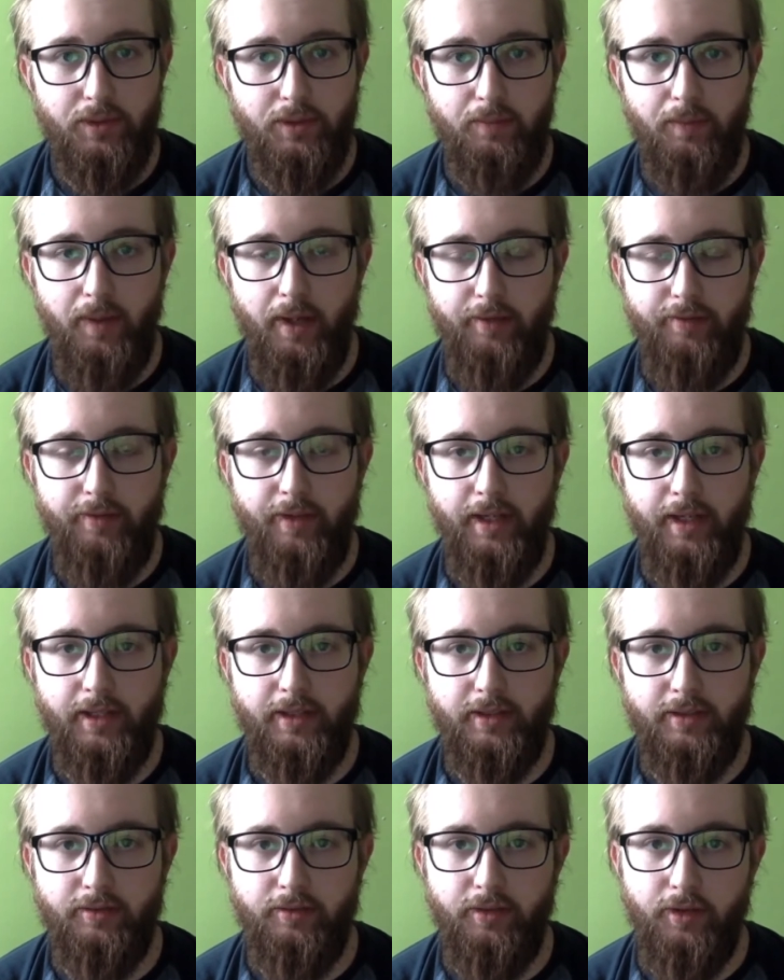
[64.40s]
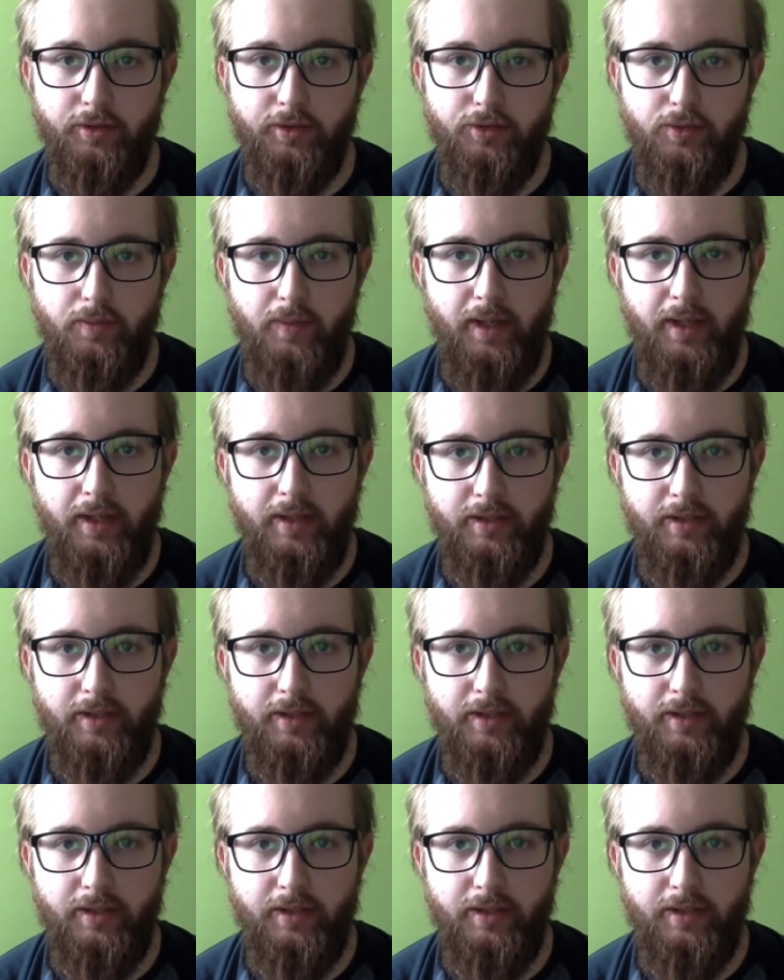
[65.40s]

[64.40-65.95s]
is the perfect role for me